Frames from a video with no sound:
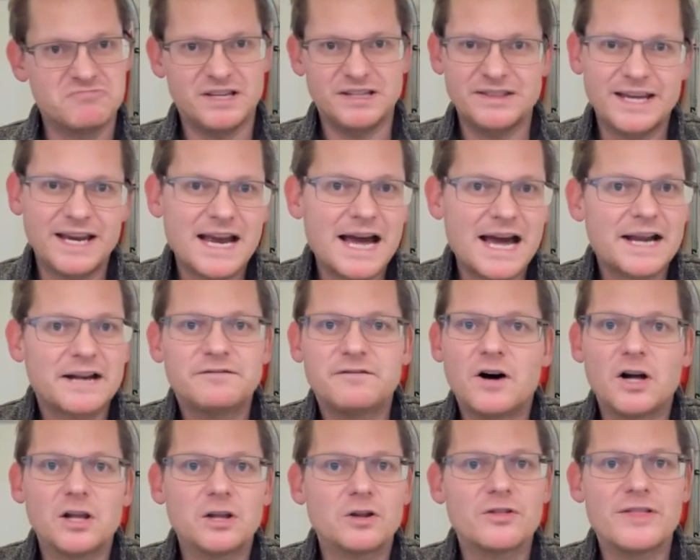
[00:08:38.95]
they kind of
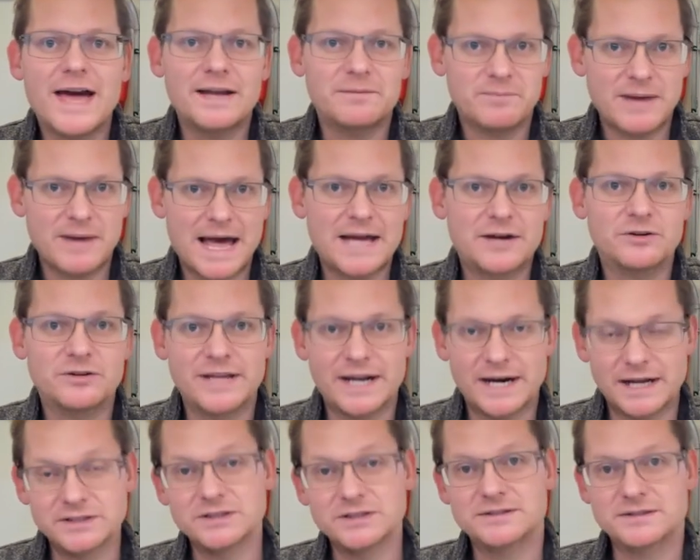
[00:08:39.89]
follow that pattern that
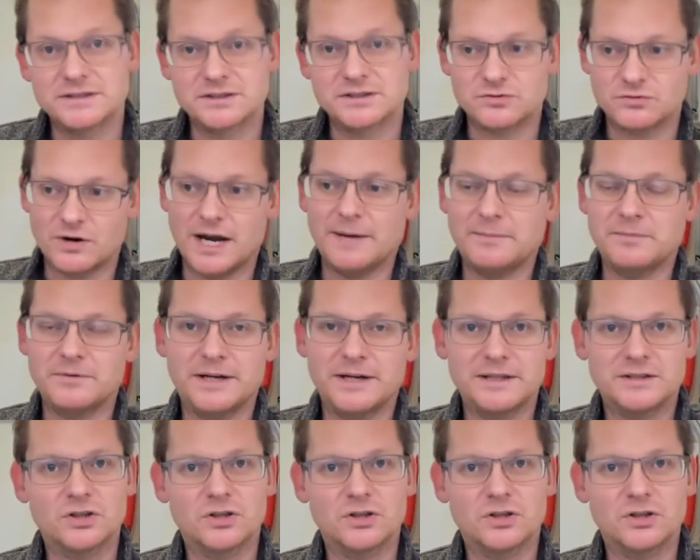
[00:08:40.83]
I just described, right?